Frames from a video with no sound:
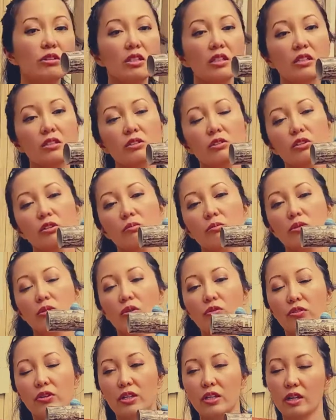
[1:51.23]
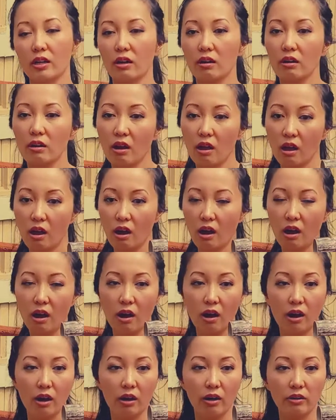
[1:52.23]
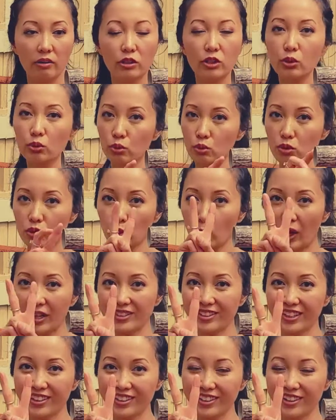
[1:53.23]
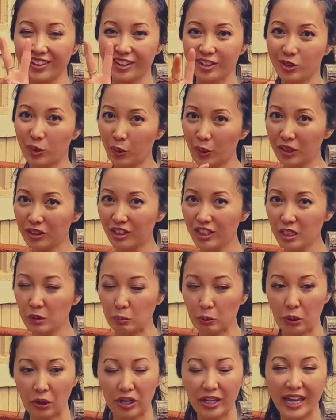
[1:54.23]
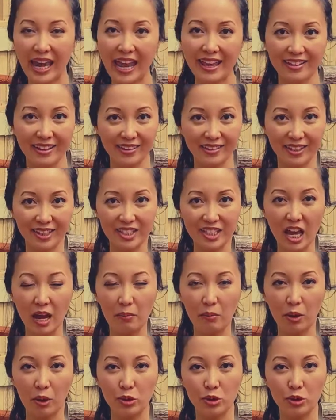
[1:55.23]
tick tubes over here are used twice a year, during the spring and then the summer.